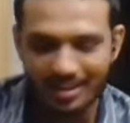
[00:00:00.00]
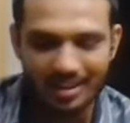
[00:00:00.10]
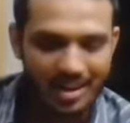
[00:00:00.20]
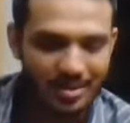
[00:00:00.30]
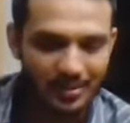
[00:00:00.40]

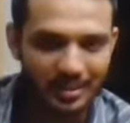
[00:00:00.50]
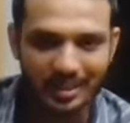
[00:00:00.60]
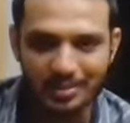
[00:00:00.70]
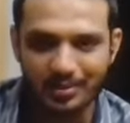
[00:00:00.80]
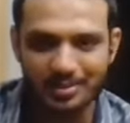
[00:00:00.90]
you know
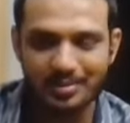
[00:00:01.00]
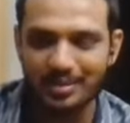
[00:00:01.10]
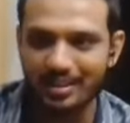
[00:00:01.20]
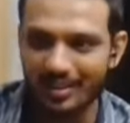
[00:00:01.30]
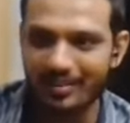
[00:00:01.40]
everything is
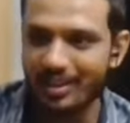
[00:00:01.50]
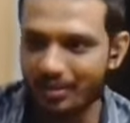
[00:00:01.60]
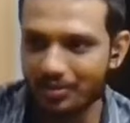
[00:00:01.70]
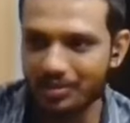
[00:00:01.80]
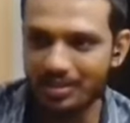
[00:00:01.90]
possible even
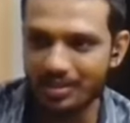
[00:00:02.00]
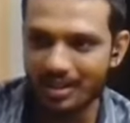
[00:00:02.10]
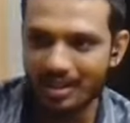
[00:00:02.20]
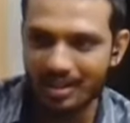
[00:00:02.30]
in offshore